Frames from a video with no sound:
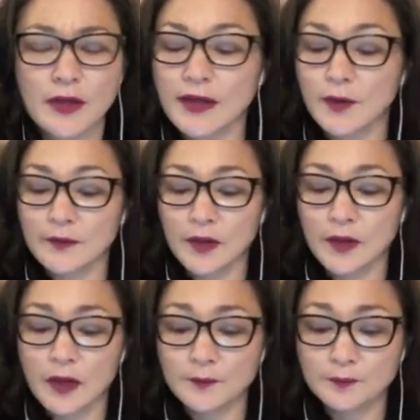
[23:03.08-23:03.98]
Anyway,
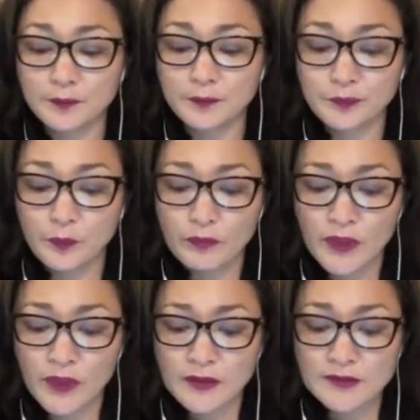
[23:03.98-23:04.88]

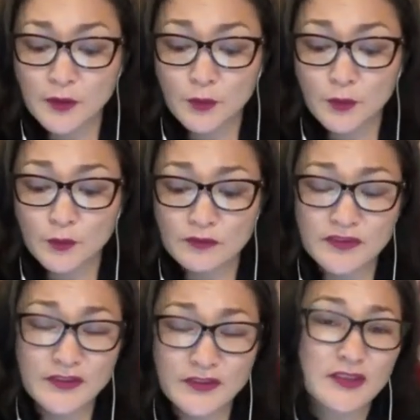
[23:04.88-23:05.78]
so
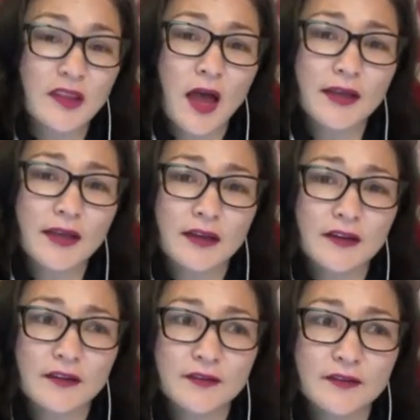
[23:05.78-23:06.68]
there's a lot
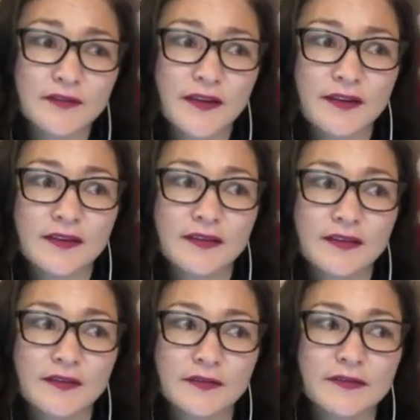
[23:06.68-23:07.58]
of
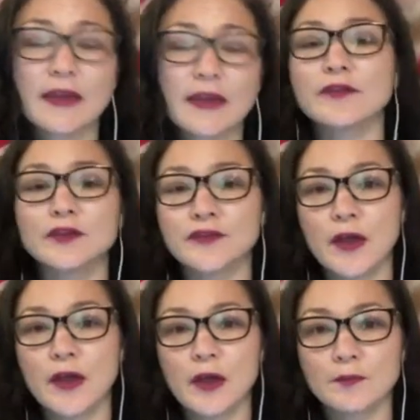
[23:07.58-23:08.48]
flavors
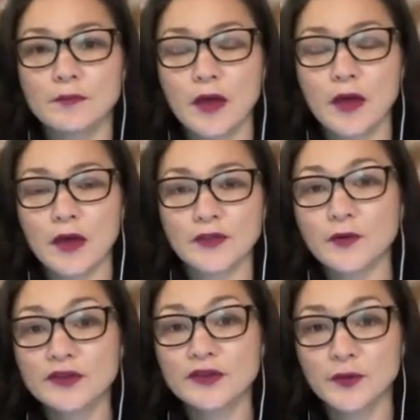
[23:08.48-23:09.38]
from
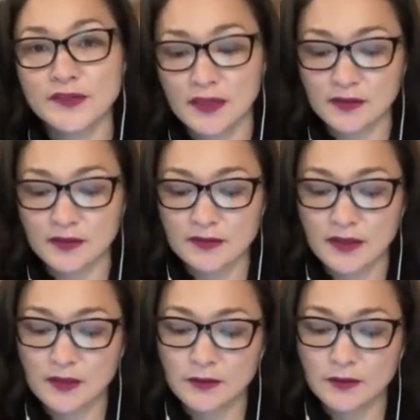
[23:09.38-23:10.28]
those cuisines,
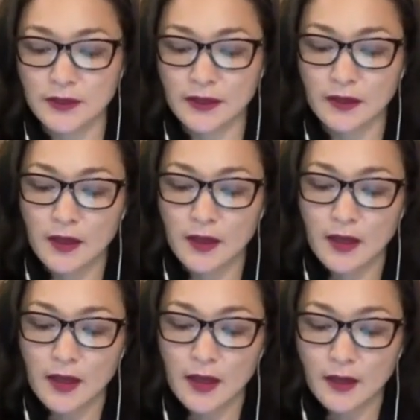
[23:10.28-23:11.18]
including
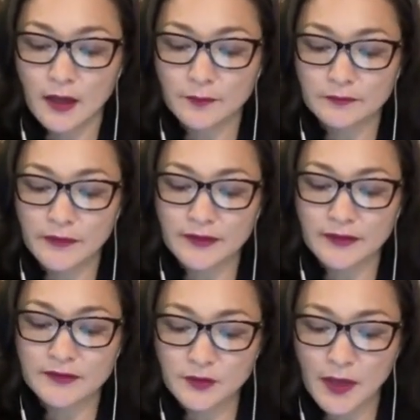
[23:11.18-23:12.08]

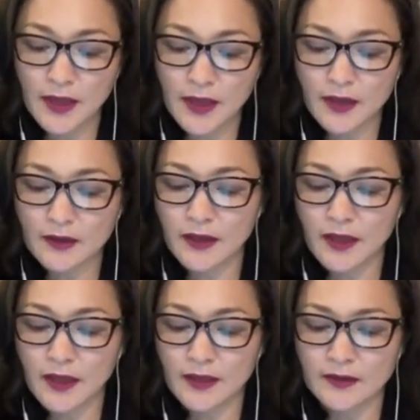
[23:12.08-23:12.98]
like sumac
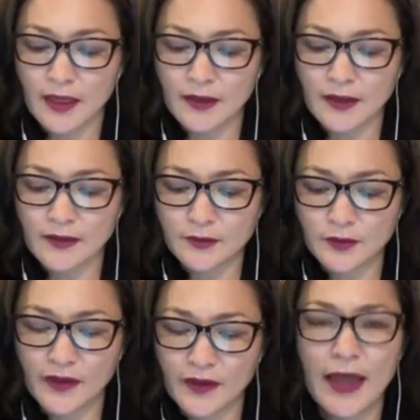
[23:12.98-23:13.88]
and like a
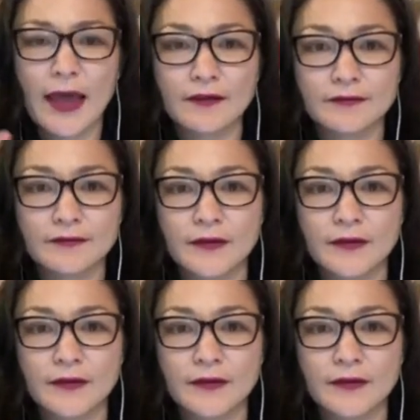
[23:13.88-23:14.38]
sort of a half